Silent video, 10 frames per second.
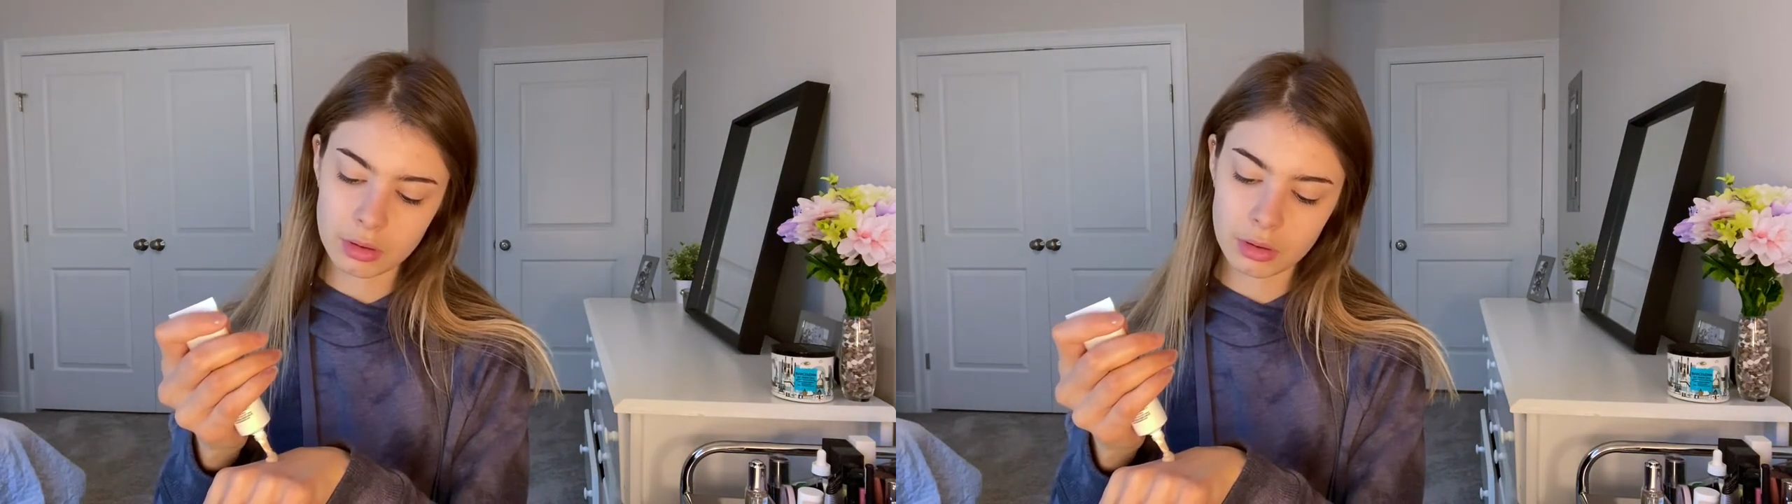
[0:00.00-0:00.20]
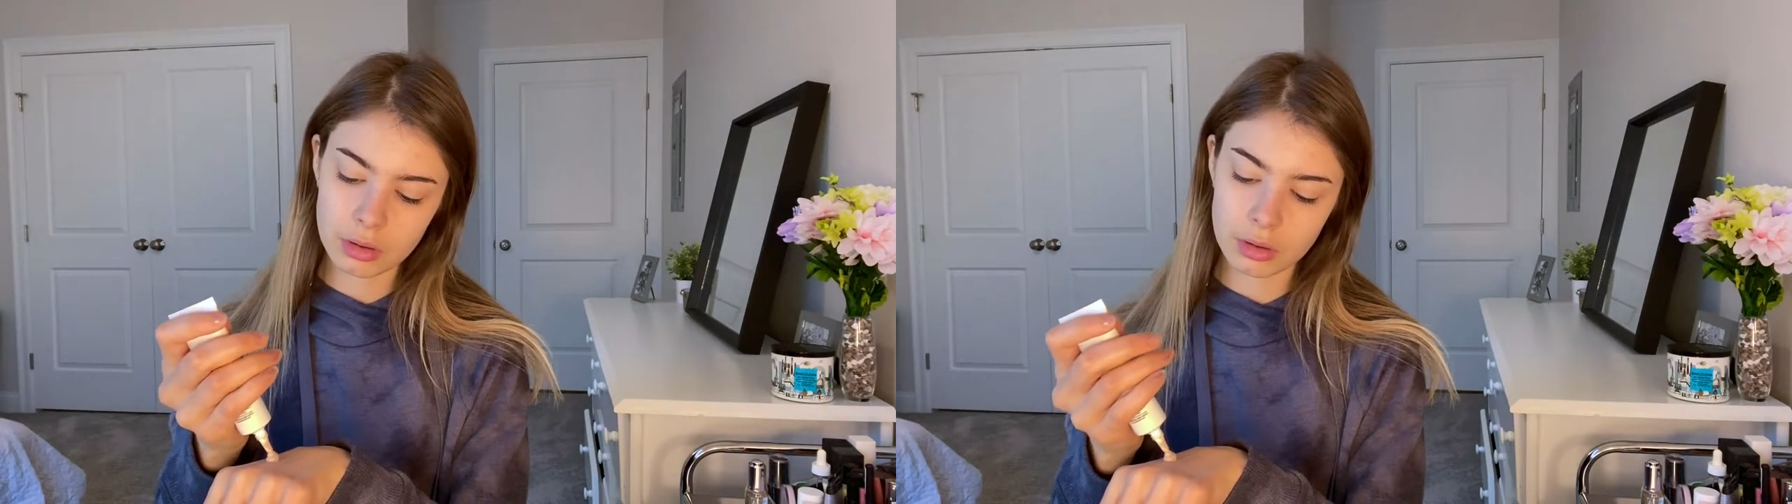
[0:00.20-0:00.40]

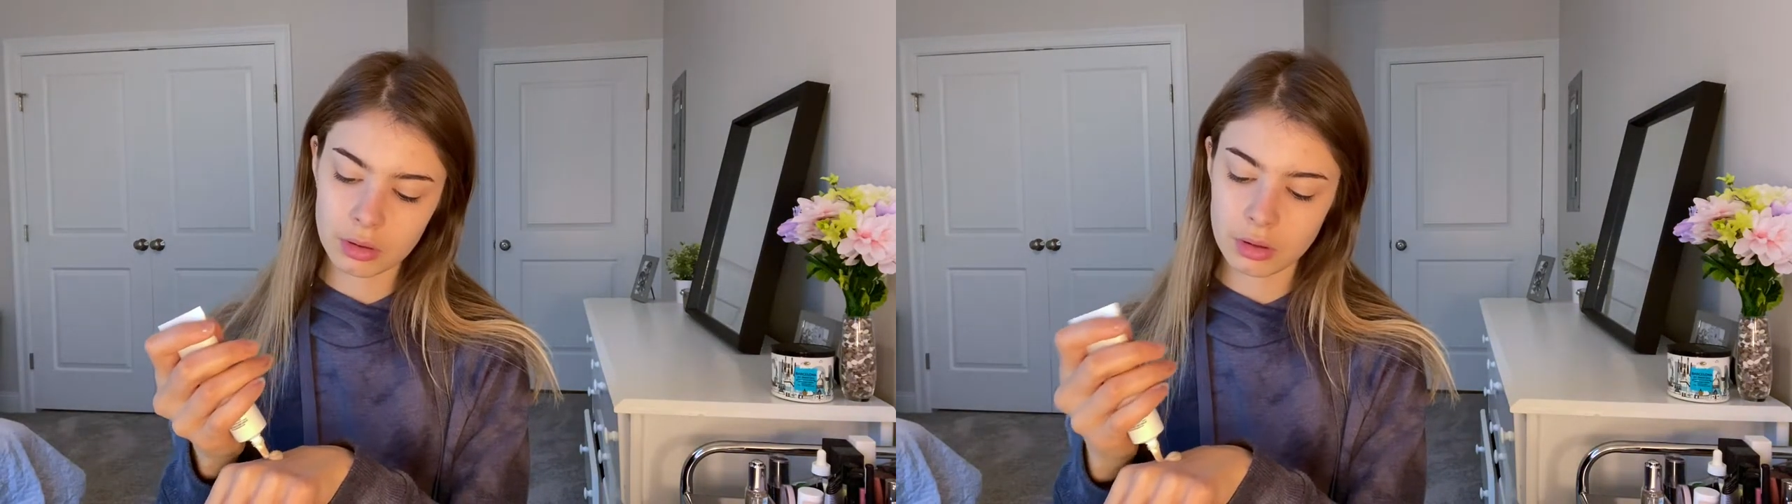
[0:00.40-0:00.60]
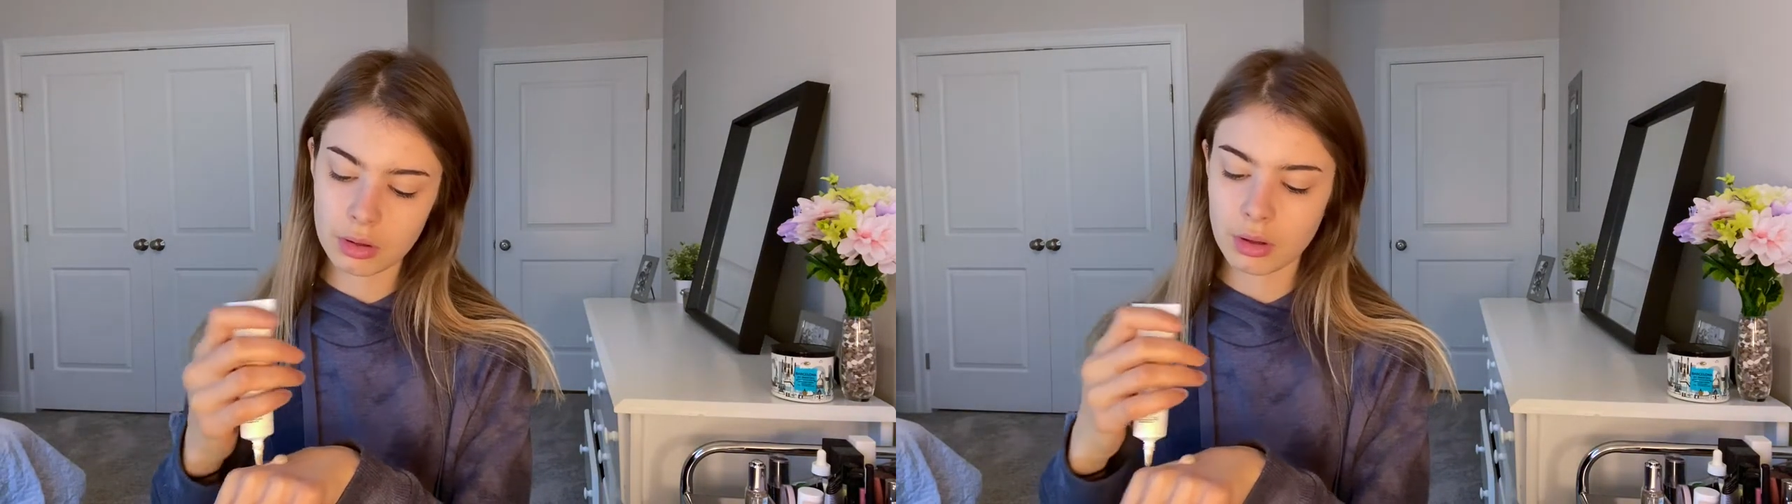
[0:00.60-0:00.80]

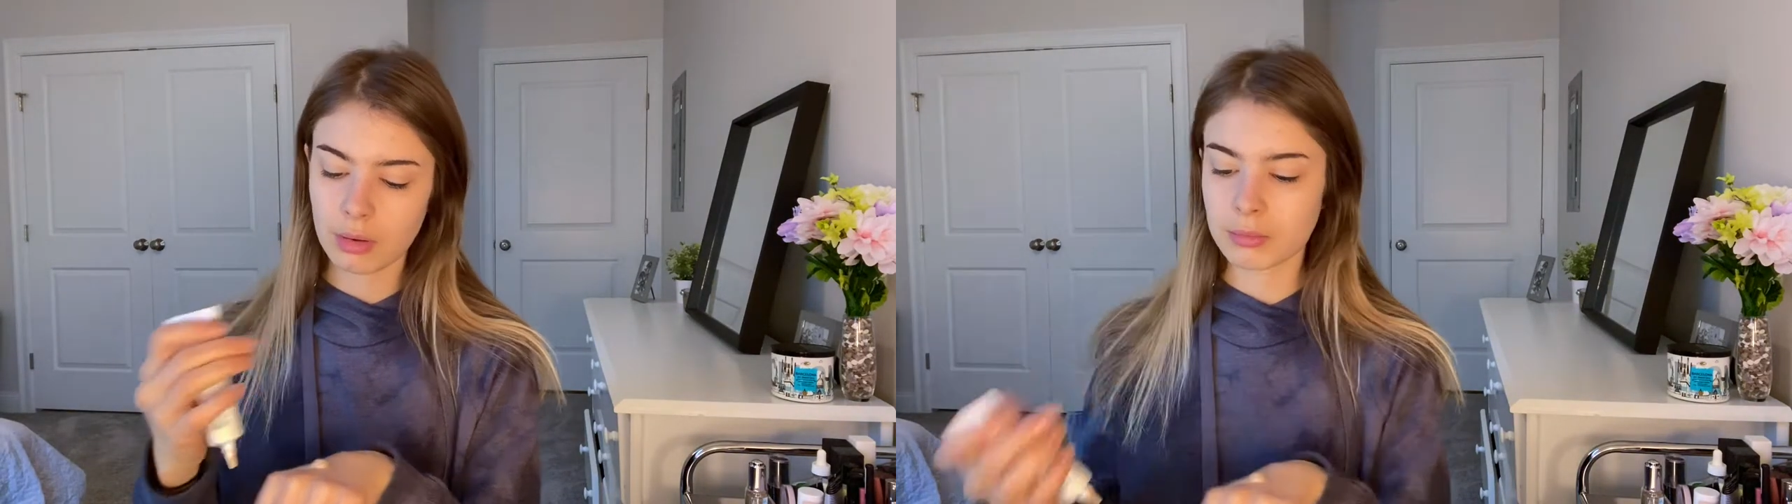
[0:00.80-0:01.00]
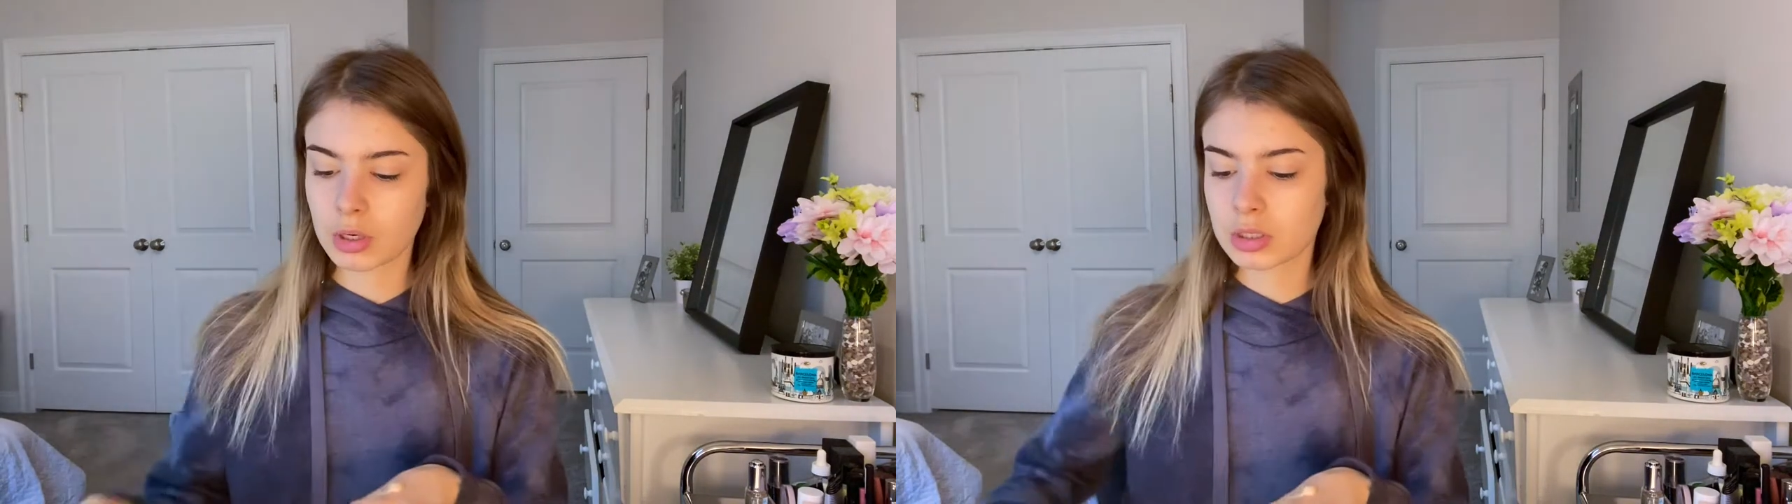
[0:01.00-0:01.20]

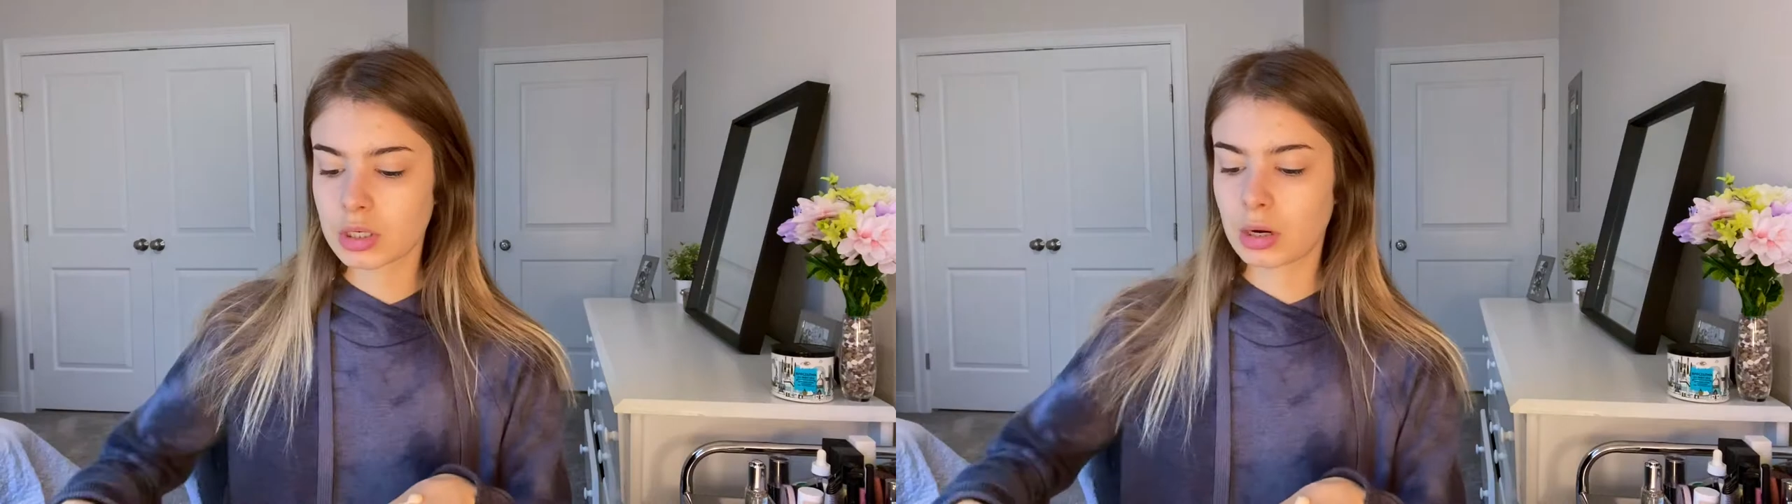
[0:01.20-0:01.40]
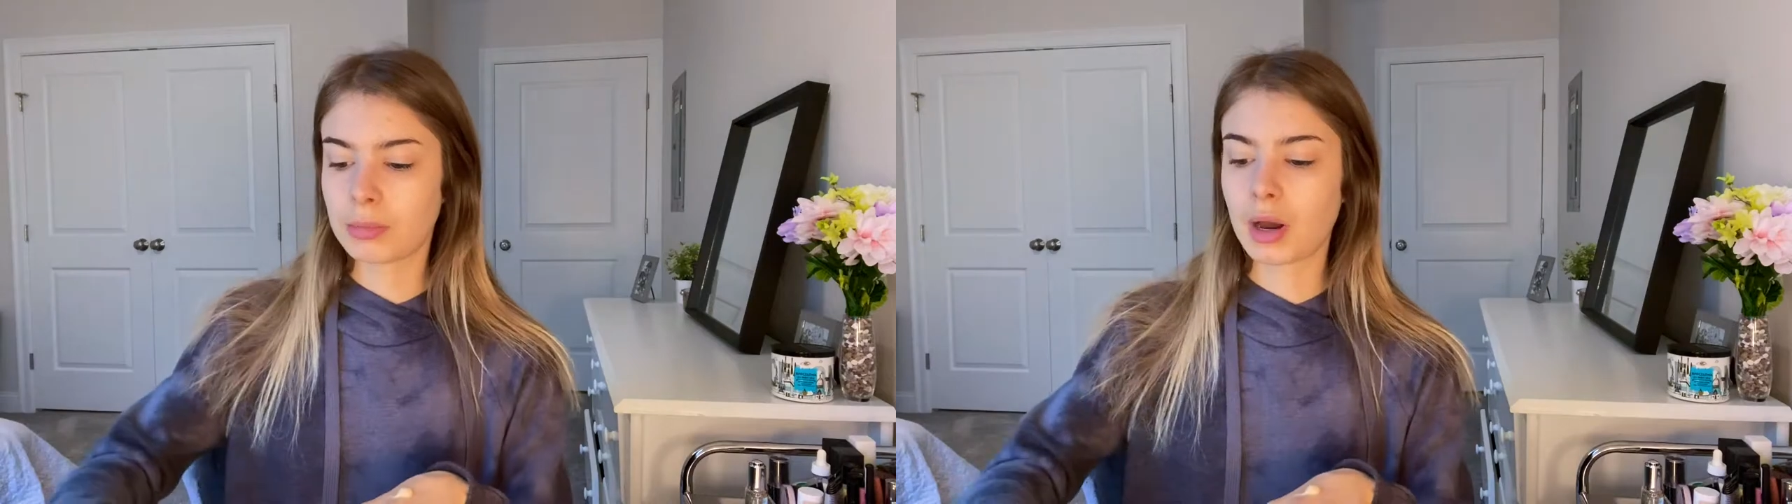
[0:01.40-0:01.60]
I'm just
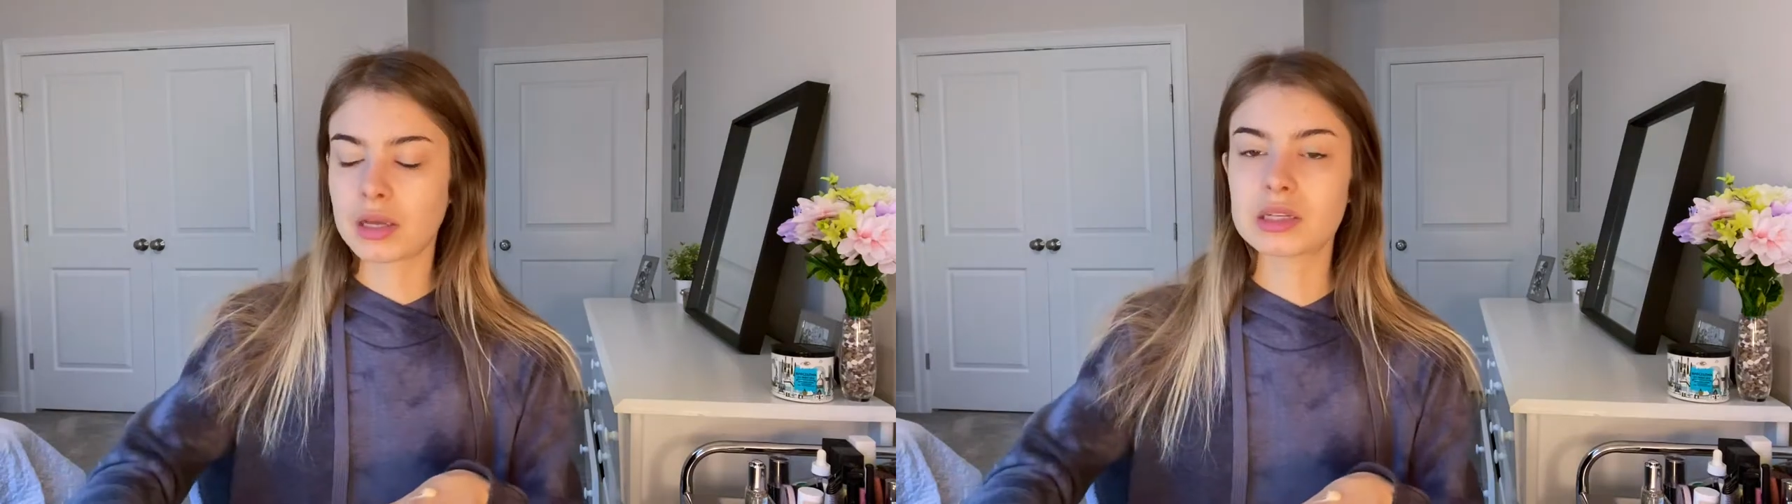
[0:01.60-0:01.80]
gonna apply